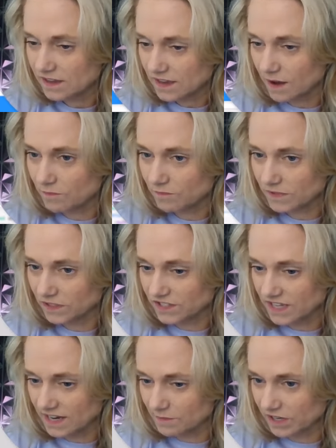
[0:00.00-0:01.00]
yep, looks
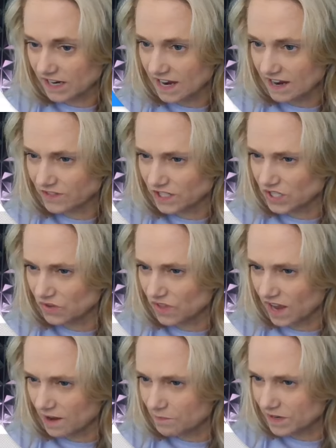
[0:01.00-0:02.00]
like I'm going to have to do
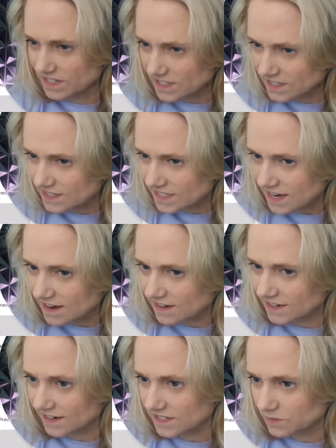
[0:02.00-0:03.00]
that, but it did say I
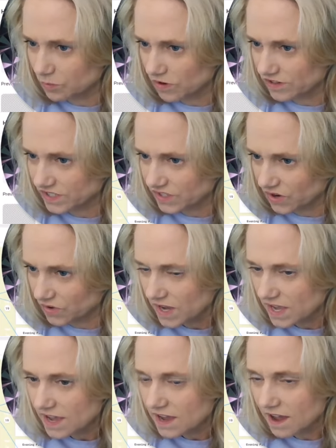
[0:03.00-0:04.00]
could export. So,
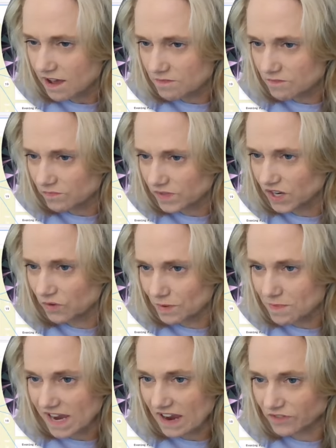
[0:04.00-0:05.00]
we
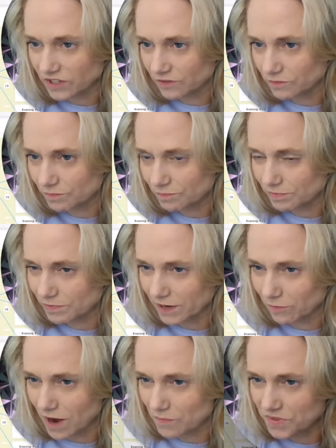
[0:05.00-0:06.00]
may have to play
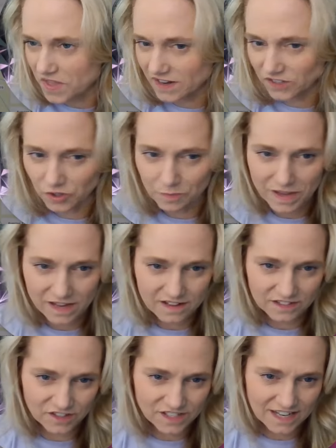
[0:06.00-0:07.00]
around with that a little bit. It
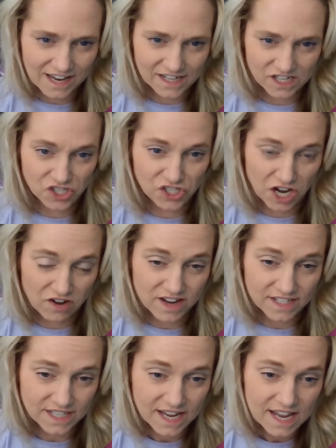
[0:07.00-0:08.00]
looks like I can share
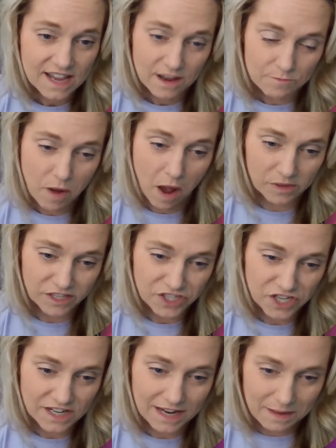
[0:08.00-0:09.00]
it and publish
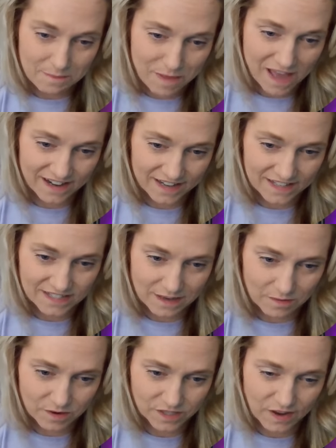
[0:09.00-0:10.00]
it and embed it. And
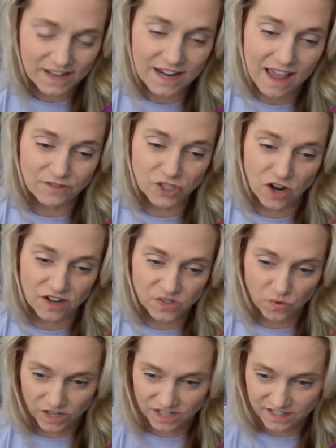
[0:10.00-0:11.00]
so I can have Shauna's
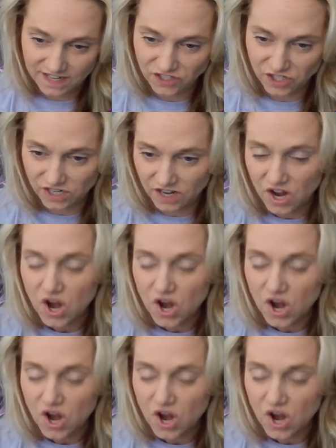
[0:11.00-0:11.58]
organization.